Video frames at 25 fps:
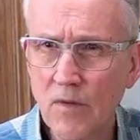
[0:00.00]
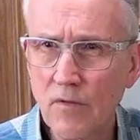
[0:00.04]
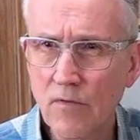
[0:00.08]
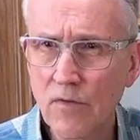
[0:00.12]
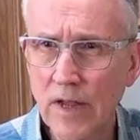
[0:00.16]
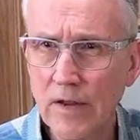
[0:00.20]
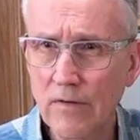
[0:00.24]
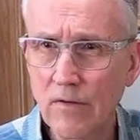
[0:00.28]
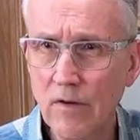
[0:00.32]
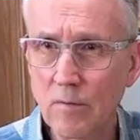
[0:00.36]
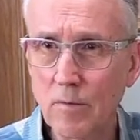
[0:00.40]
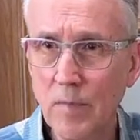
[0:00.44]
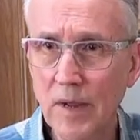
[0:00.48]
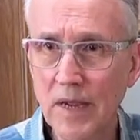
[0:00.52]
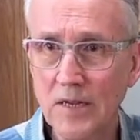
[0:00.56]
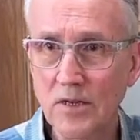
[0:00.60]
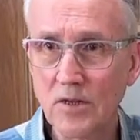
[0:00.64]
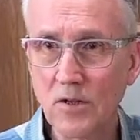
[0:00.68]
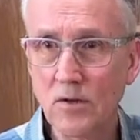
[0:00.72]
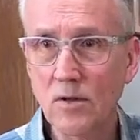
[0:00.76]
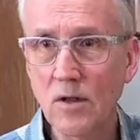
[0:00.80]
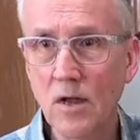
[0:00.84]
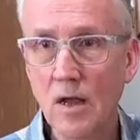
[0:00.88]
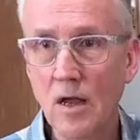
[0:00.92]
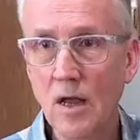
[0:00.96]
flavored
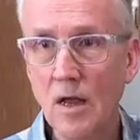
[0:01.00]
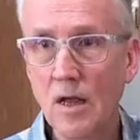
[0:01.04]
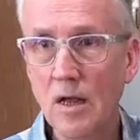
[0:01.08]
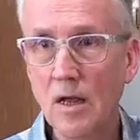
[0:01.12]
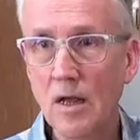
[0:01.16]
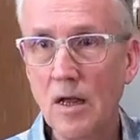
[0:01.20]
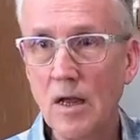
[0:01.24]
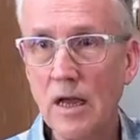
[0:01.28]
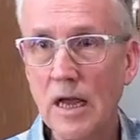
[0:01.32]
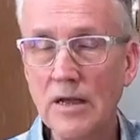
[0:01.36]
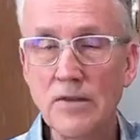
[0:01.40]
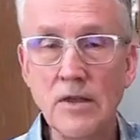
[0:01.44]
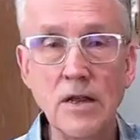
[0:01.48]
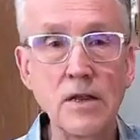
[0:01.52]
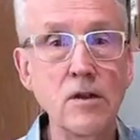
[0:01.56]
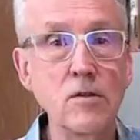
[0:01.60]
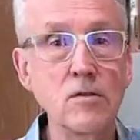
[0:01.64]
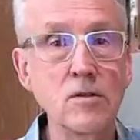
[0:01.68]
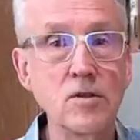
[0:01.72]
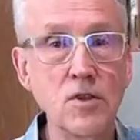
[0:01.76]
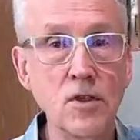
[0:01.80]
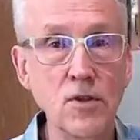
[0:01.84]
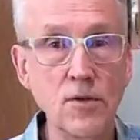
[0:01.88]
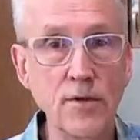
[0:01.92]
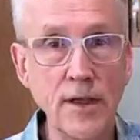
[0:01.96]
basil, and then
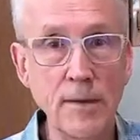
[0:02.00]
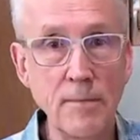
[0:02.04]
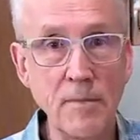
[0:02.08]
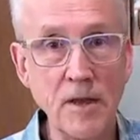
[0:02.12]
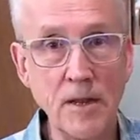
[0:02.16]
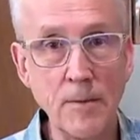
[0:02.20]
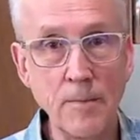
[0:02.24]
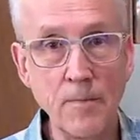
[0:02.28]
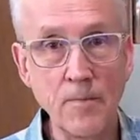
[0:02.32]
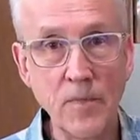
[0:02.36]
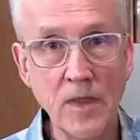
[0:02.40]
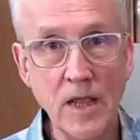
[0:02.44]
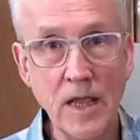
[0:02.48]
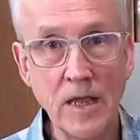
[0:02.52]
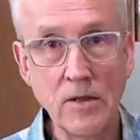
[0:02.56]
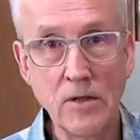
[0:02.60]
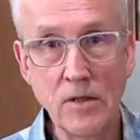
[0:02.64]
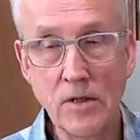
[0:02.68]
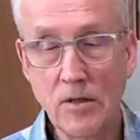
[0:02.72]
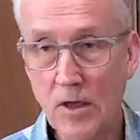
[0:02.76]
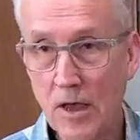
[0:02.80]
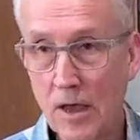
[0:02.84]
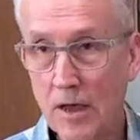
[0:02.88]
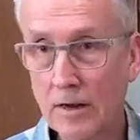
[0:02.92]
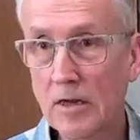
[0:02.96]
there's the lemon,
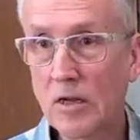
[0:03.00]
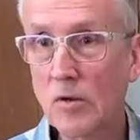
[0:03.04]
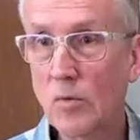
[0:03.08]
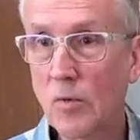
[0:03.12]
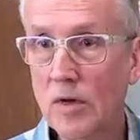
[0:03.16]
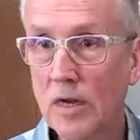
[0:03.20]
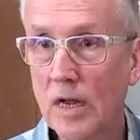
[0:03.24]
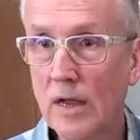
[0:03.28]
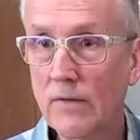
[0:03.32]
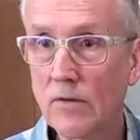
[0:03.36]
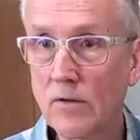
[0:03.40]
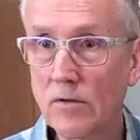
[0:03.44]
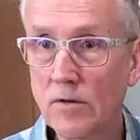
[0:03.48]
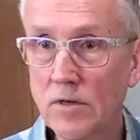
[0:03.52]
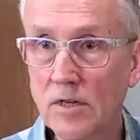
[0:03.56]
and the onion one I've